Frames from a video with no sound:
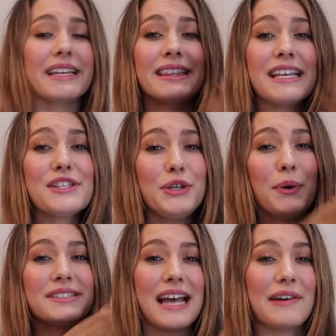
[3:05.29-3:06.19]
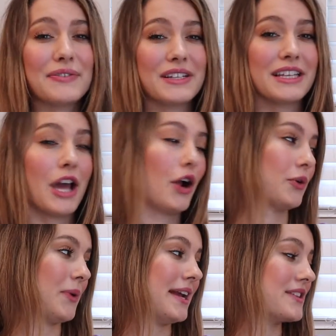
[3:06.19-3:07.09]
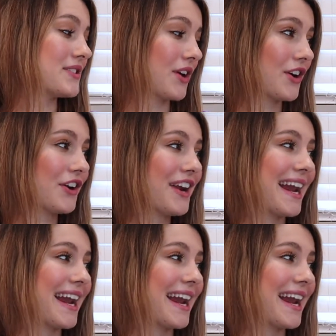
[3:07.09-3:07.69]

these two are definitely a great starter,